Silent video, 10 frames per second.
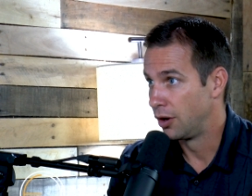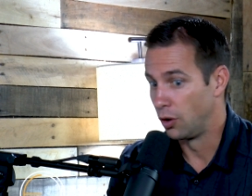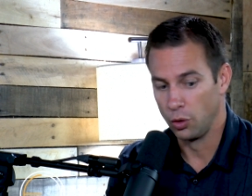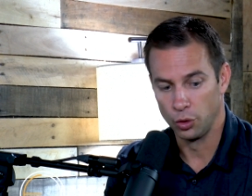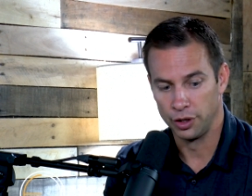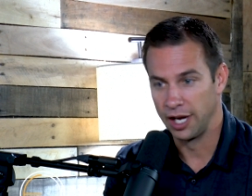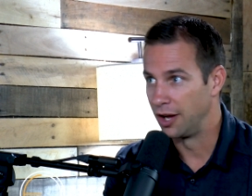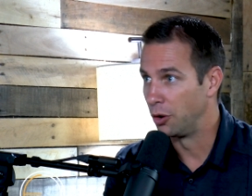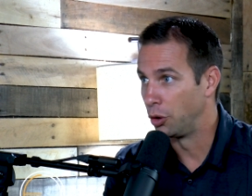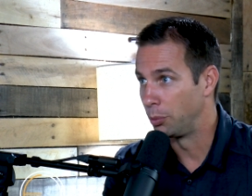Old
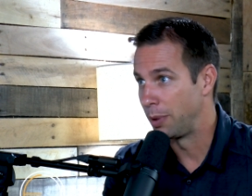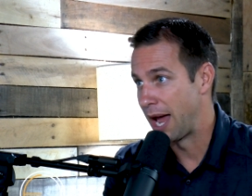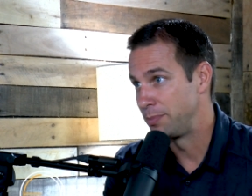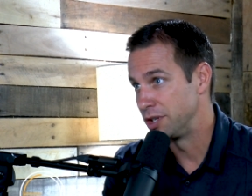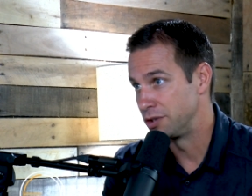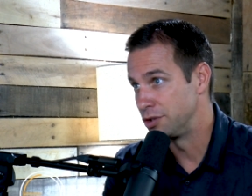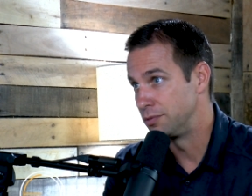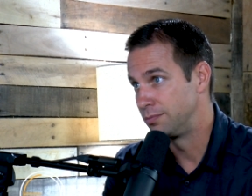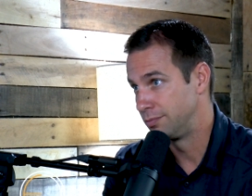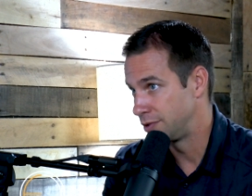uh, old Baptist
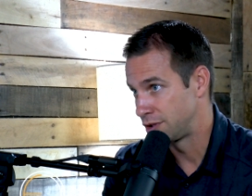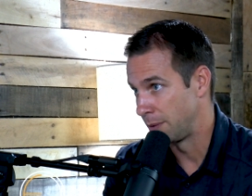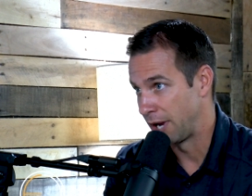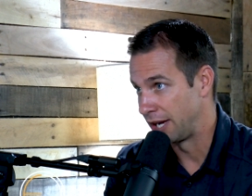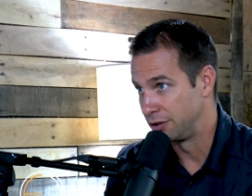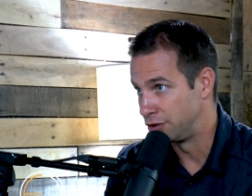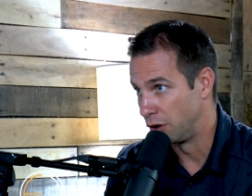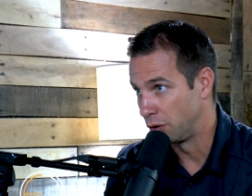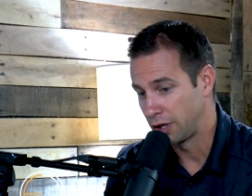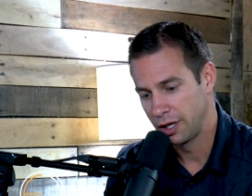semi
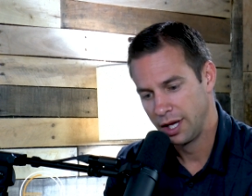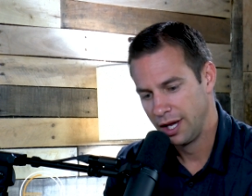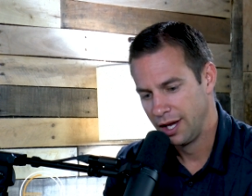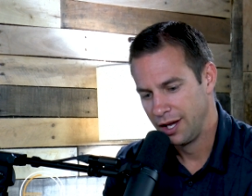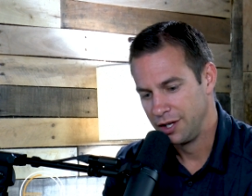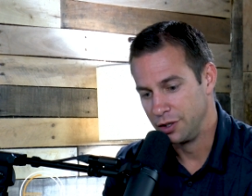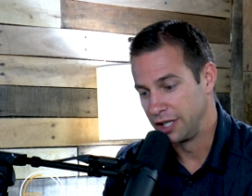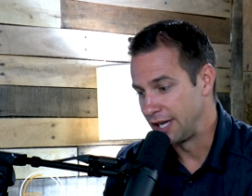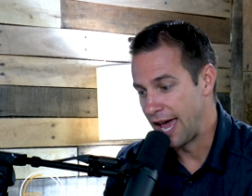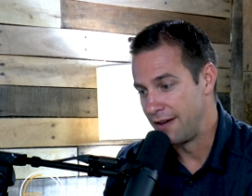joke. you
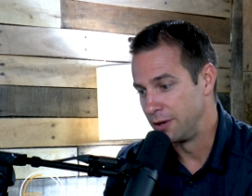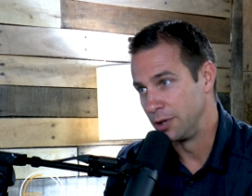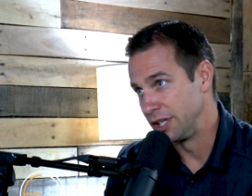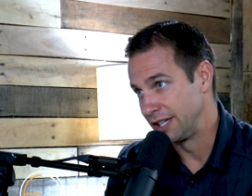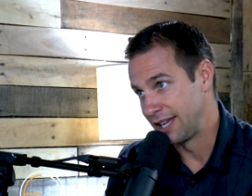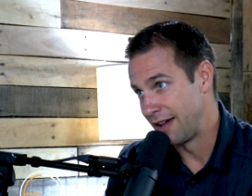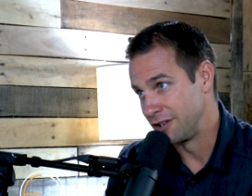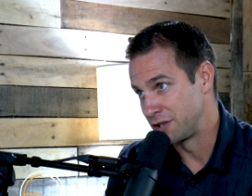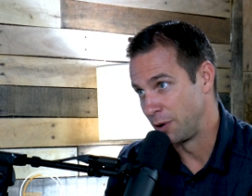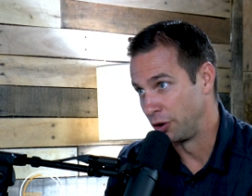get to heaven, but you get to
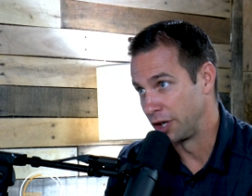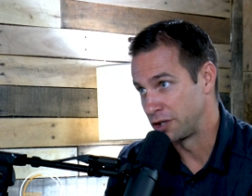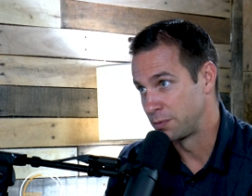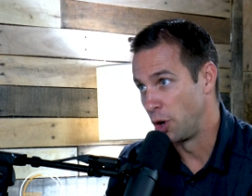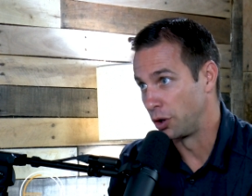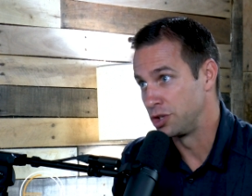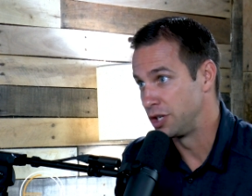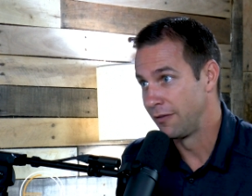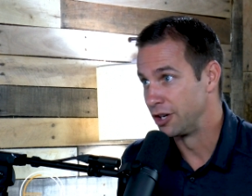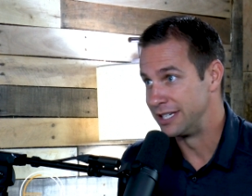heaven smelling like smoke because you
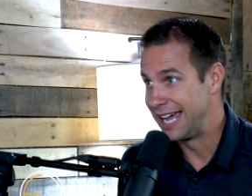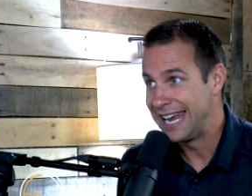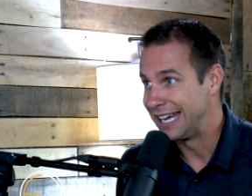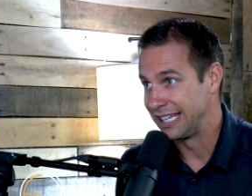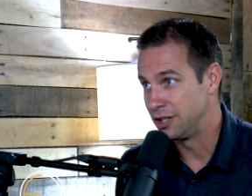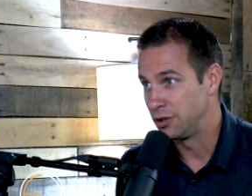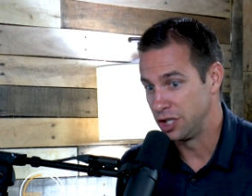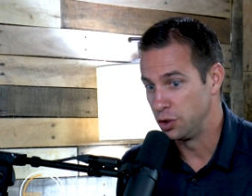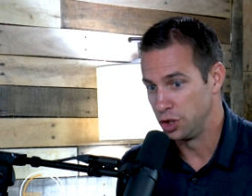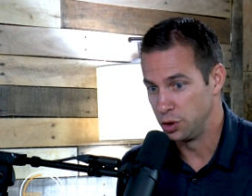never did any. You
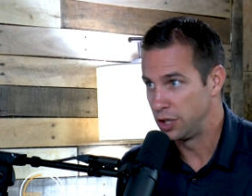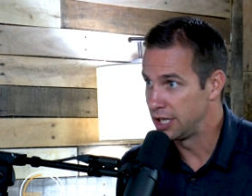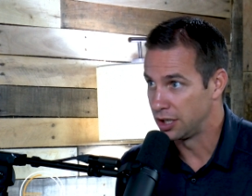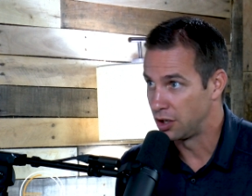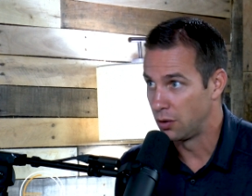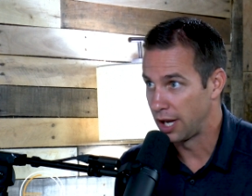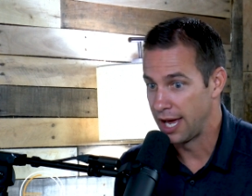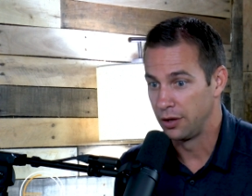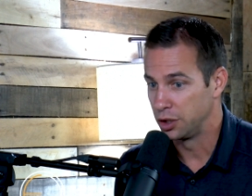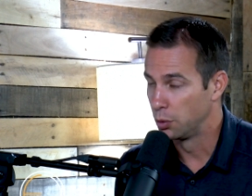you, yeah. you didn't go to
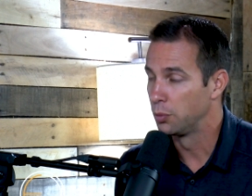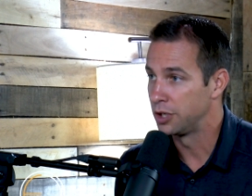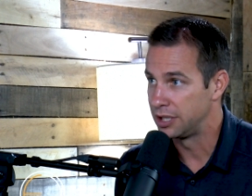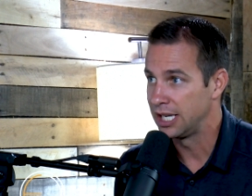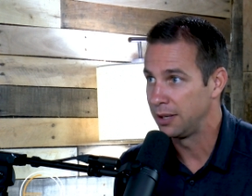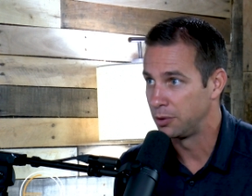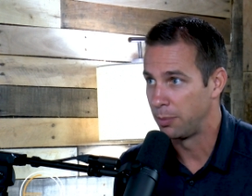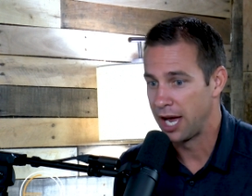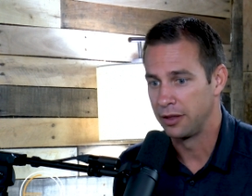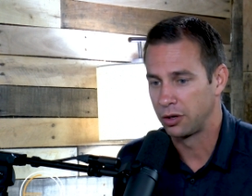hell. You were redeemed
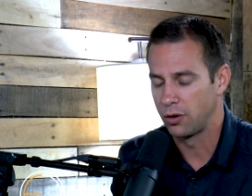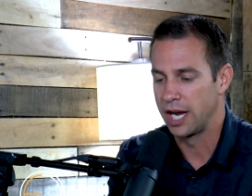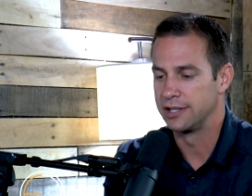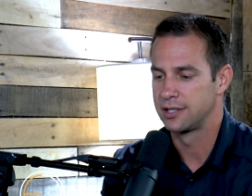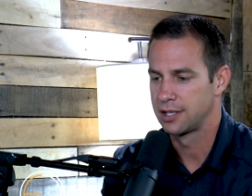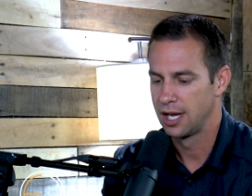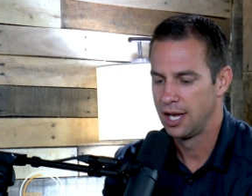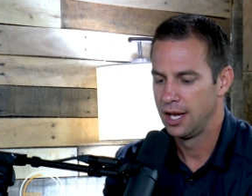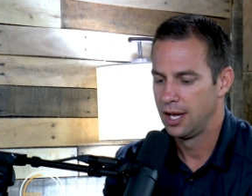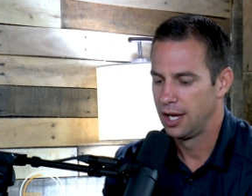by the Christ.
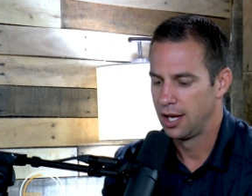Mm-hmm